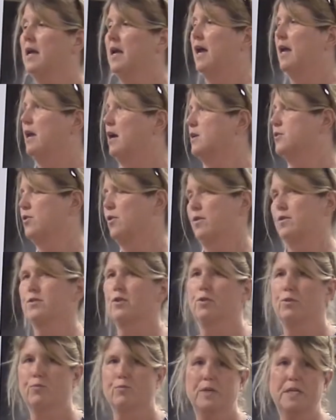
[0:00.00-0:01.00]
and also there's a
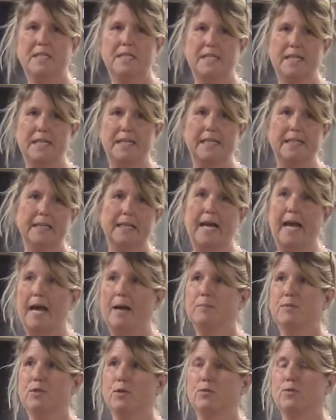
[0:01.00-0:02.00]
3D
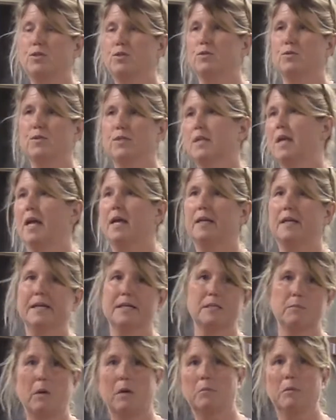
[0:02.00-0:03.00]
lab, so students can
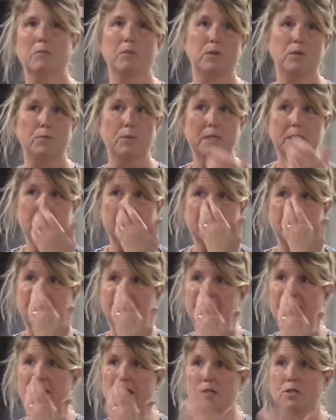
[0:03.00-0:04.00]
experiment with 3D
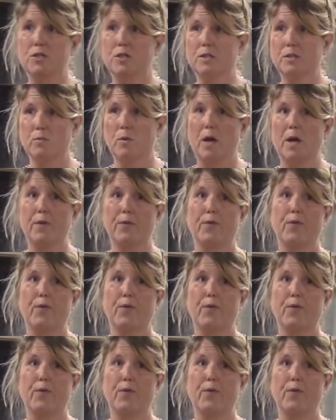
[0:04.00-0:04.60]
technology as well.